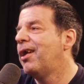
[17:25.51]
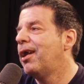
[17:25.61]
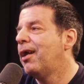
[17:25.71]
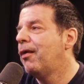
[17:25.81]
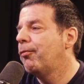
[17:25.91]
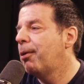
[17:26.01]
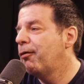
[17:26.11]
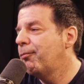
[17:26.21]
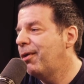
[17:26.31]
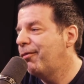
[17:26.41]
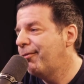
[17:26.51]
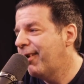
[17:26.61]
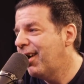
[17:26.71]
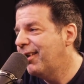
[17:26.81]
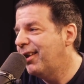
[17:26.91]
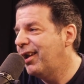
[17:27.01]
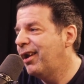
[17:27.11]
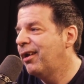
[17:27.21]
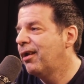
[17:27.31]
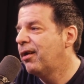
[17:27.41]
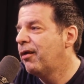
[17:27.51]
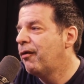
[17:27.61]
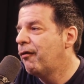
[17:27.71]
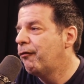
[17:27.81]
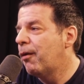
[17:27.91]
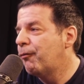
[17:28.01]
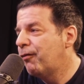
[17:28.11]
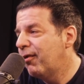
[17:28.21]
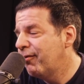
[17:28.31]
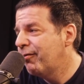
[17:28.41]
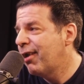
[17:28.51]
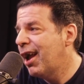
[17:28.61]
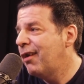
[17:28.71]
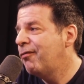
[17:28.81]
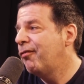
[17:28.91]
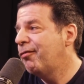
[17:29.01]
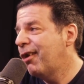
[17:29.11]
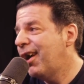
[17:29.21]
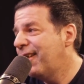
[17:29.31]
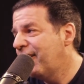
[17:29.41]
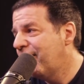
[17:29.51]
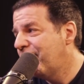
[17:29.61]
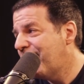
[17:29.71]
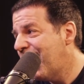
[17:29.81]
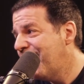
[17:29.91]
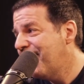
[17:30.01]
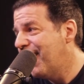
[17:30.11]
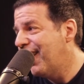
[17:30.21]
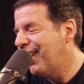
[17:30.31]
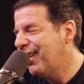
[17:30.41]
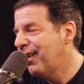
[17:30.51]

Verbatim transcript: it's supposed to be sunny from Thursday to sun Sunday,